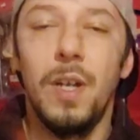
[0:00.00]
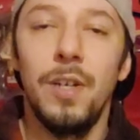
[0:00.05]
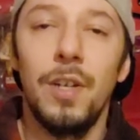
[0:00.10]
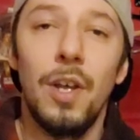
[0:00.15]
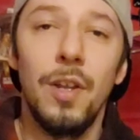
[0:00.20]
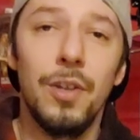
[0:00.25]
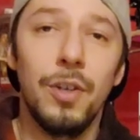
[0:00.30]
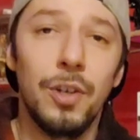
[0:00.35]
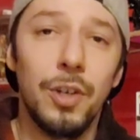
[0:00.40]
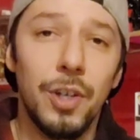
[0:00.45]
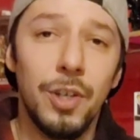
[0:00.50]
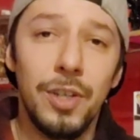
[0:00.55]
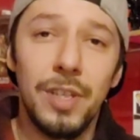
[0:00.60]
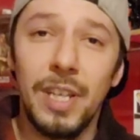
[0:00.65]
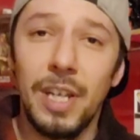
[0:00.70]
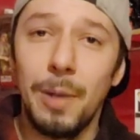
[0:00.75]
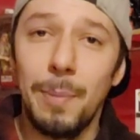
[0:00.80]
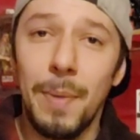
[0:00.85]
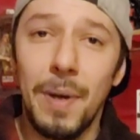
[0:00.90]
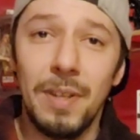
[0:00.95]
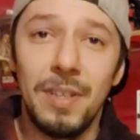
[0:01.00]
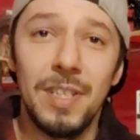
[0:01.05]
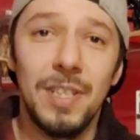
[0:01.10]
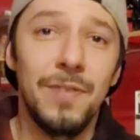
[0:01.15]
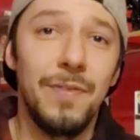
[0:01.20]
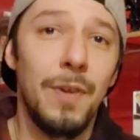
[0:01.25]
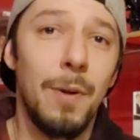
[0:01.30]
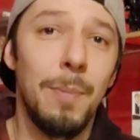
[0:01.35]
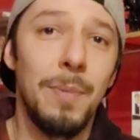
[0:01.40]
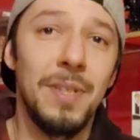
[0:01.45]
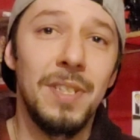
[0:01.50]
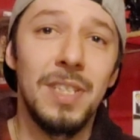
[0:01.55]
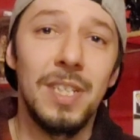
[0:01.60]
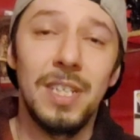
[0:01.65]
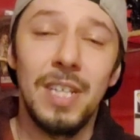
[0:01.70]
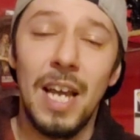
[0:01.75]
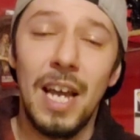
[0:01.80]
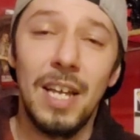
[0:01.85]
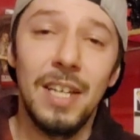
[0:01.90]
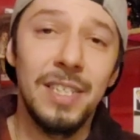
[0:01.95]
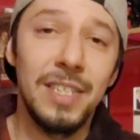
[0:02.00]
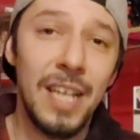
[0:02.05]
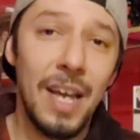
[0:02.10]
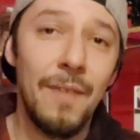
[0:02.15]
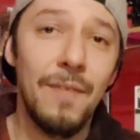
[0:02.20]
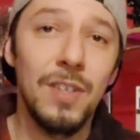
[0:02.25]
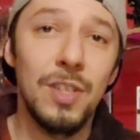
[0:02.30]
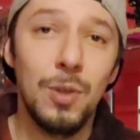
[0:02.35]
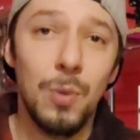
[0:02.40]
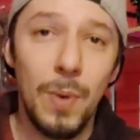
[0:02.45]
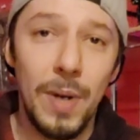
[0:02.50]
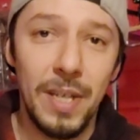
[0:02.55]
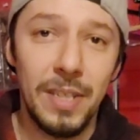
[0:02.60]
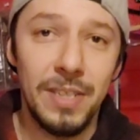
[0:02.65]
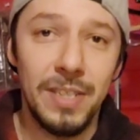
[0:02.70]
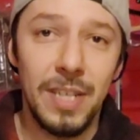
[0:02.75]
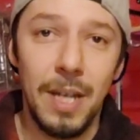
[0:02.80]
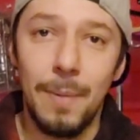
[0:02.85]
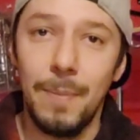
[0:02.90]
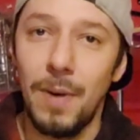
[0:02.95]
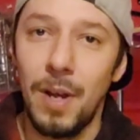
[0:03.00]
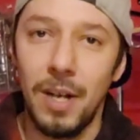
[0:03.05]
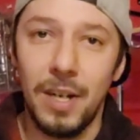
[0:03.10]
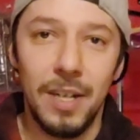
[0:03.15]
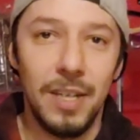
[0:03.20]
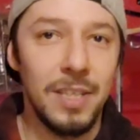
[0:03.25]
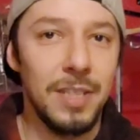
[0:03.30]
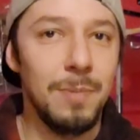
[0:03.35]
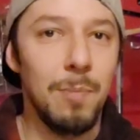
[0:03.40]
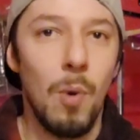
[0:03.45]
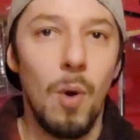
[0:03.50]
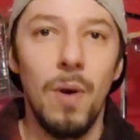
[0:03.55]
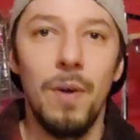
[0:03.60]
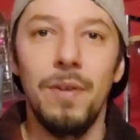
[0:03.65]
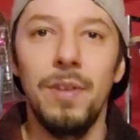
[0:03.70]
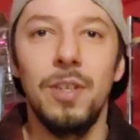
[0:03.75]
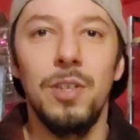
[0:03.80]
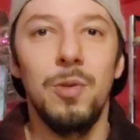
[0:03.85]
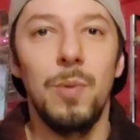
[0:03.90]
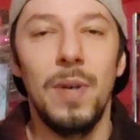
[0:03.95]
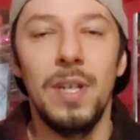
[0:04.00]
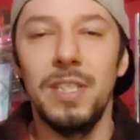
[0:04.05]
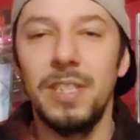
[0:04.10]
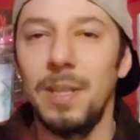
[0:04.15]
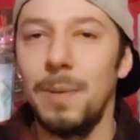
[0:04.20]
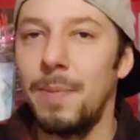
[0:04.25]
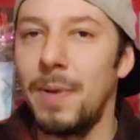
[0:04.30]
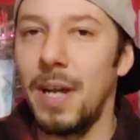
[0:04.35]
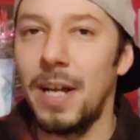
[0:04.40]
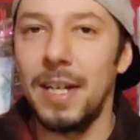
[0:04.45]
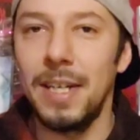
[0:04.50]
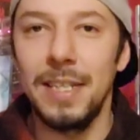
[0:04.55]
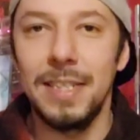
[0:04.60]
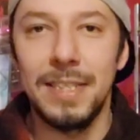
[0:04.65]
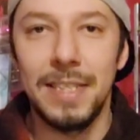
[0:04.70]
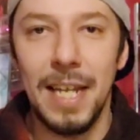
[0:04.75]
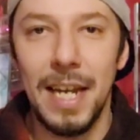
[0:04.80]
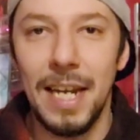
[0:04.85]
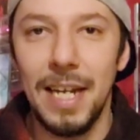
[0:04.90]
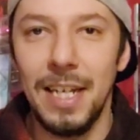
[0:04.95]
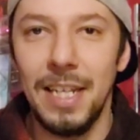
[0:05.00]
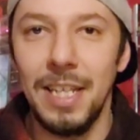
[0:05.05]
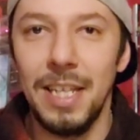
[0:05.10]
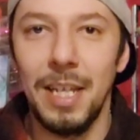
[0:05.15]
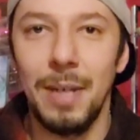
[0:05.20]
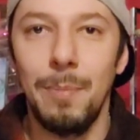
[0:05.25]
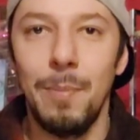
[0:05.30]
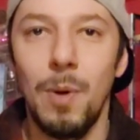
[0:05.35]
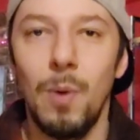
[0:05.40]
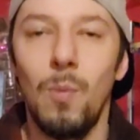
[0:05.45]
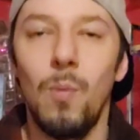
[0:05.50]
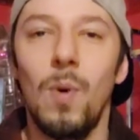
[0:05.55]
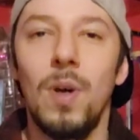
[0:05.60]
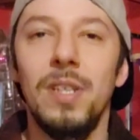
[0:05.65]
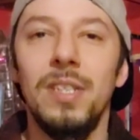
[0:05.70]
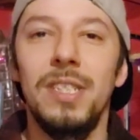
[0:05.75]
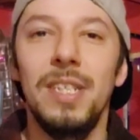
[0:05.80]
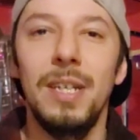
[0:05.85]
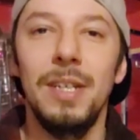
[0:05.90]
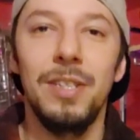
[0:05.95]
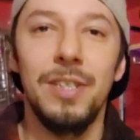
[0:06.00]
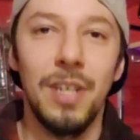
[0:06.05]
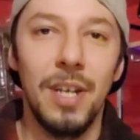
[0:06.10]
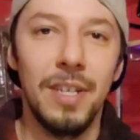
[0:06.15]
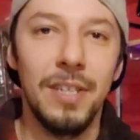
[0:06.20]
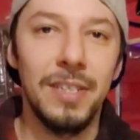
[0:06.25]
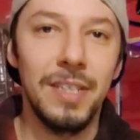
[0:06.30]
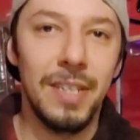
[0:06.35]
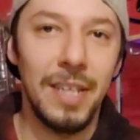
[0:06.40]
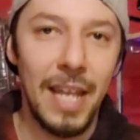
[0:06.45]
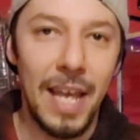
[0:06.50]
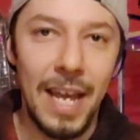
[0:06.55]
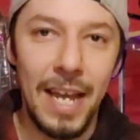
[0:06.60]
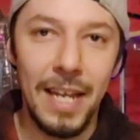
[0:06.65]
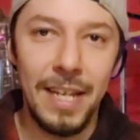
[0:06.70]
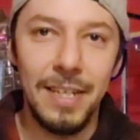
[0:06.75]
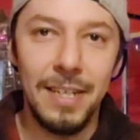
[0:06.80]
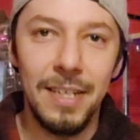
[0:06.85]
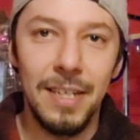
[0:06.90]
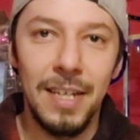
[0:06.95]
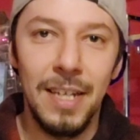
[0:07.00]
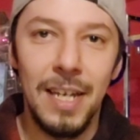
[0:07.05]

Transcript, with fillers: Another good thing about this film is it has have a twist. I'm not gonna spoil the twist. I'm not gonna say anything, but once it does land